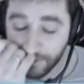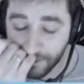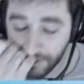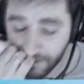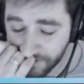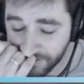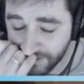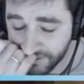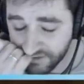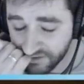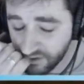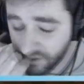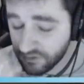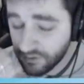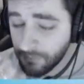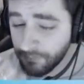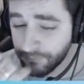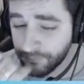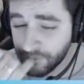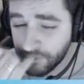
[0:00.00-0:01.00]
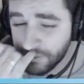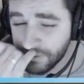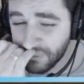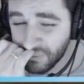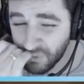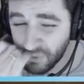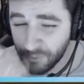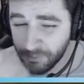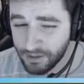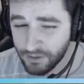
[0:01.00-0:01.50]
That's not something you're gonna
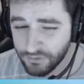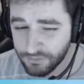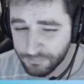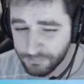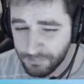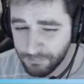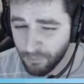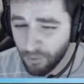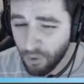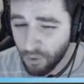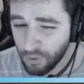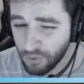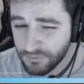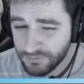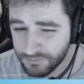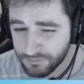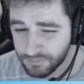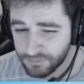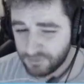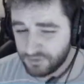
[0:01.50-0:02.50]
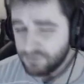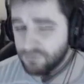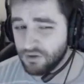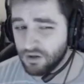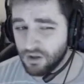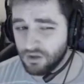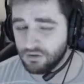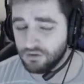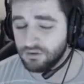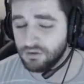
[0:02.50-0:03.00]
do because people hold this position a
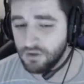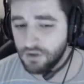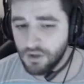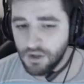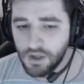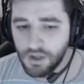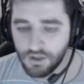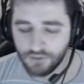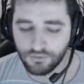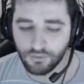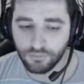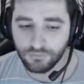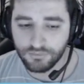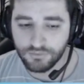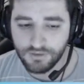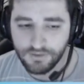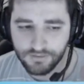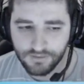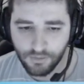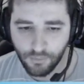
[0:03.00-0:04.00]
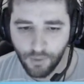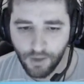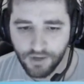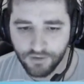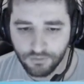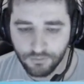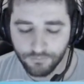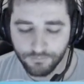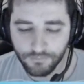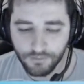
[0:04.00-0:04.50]
lot. So this
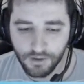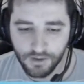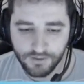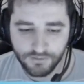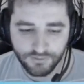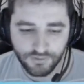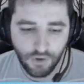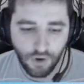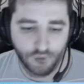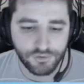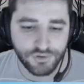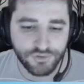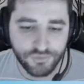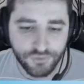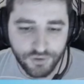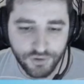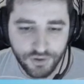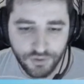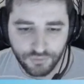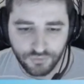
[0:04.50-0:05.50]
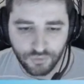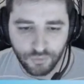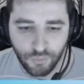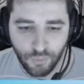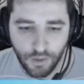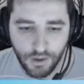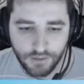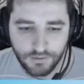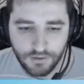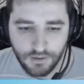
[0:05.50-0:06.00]
aggression is in order to kill
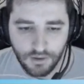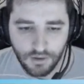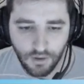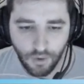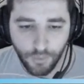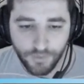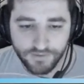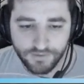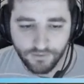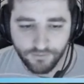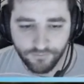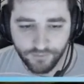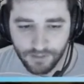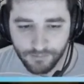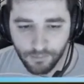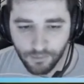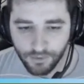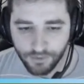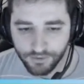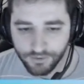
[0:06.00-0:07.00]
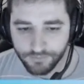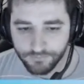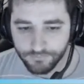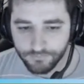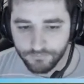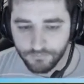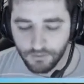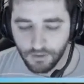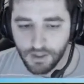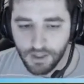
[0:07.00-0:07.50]
someone who is available here.
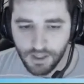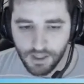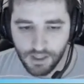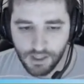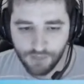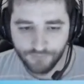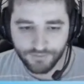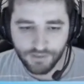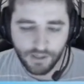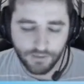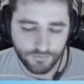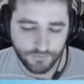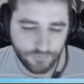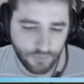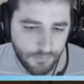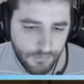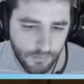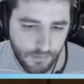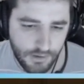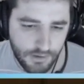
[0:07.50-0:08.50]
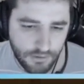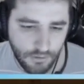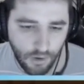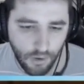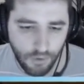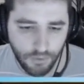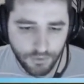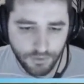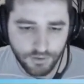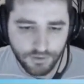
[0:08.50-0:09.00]
If there's someone
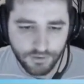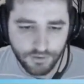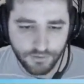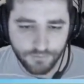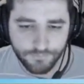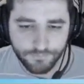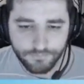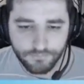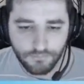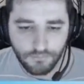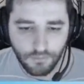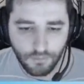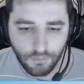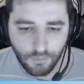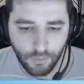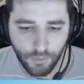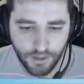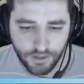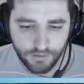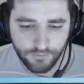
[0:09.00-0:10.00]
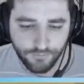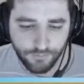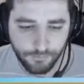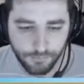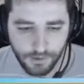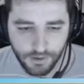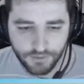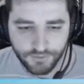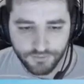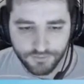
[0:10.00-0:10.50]
holding here, waiting for
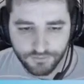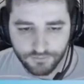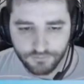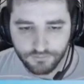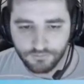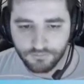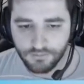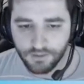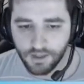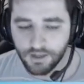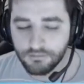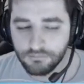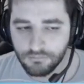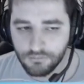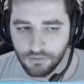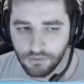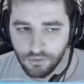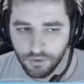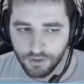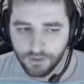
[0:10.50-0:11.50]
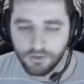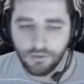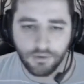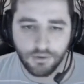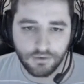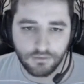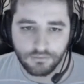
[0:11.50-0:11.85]
push, then you're gonna kill him.